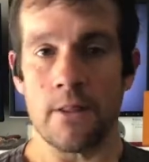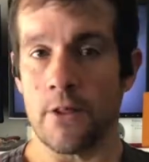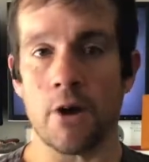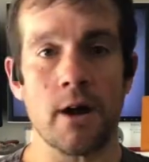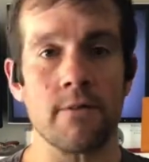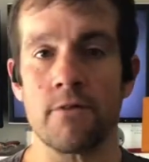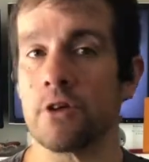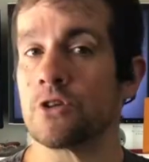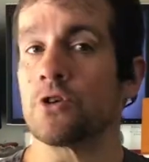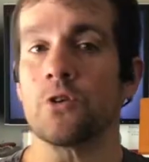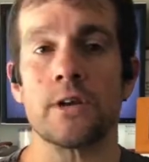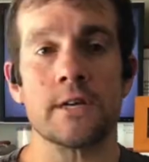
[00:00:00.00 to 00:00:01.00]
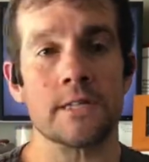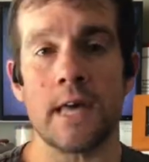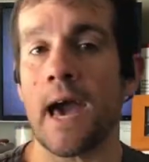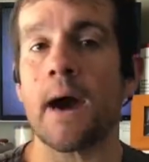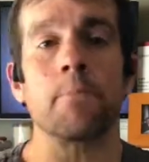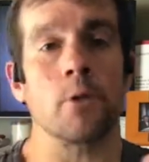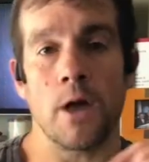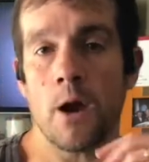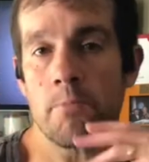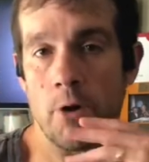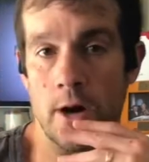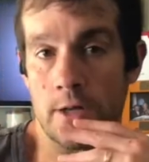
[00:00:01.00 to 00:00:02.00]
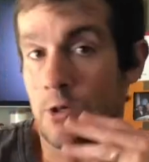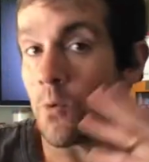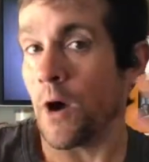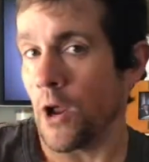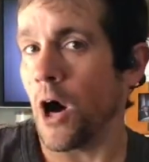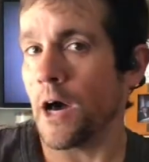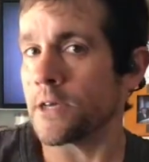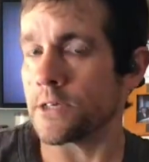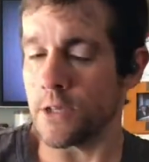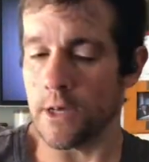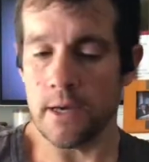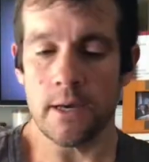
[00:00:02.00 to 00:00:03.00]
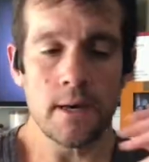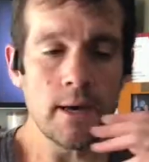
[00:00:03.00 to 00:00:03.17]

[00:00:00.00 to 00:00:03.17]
They're not even as good as the Apple AirPods, quite honestly.